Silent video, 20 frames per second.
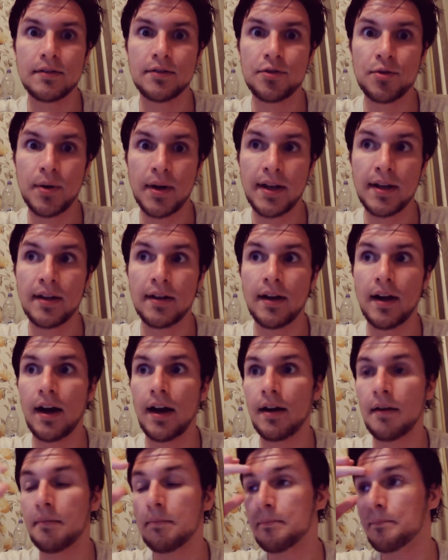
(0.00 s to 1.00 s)
trailer,
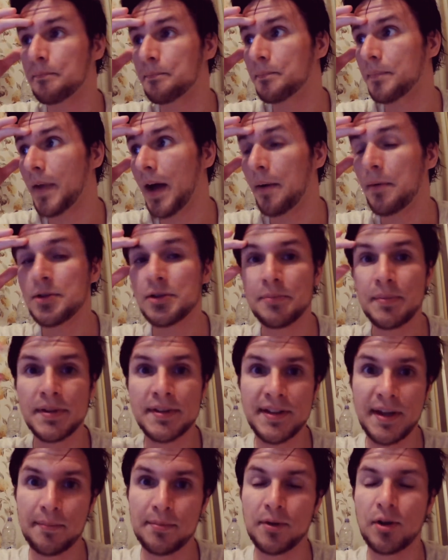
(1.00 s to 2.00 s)
I was a bit
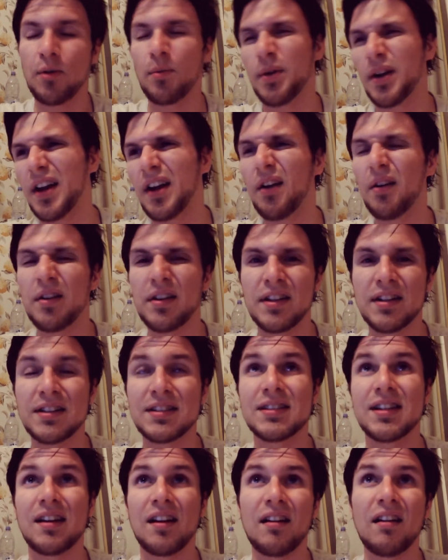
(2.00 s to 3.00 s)
skeptical when I heard it.
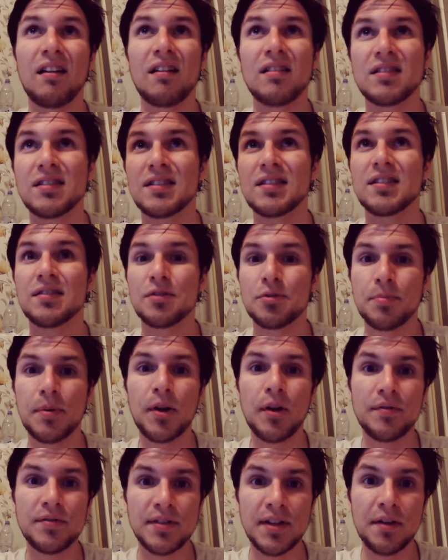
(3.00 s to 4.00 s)
It's like Class, it's a
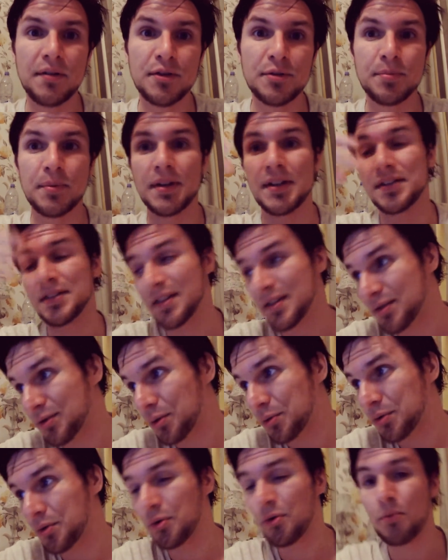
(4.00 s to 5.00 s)
spin-off series, but it's not
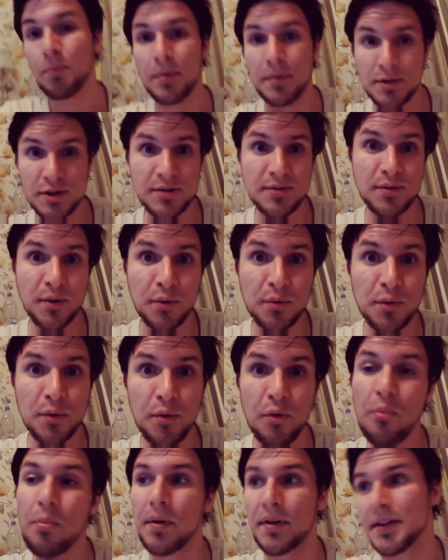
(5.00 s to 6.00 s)
Doctor Who, but it's Doctor
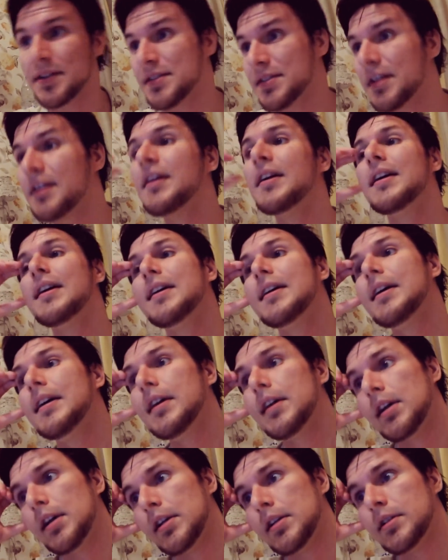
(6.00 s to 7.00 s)
Who, but it's not.
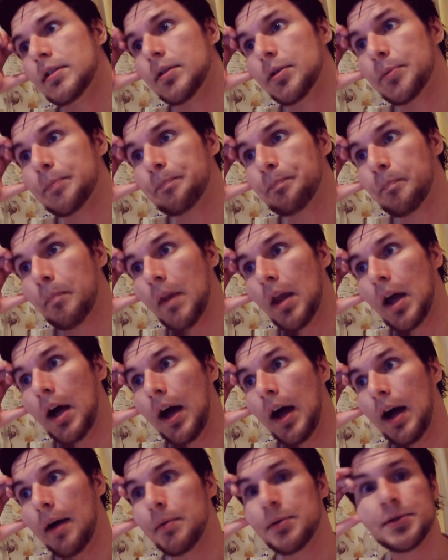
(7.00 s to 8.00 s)
So, yeah,
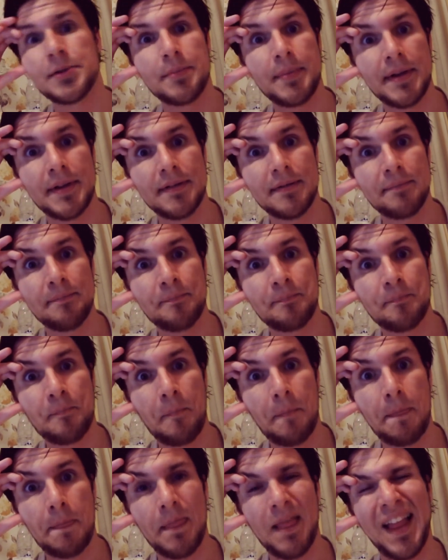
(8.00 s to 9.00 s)
I was a bit...
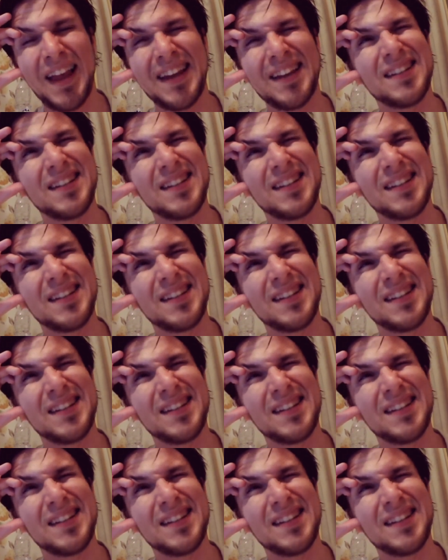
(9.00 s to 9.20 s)
I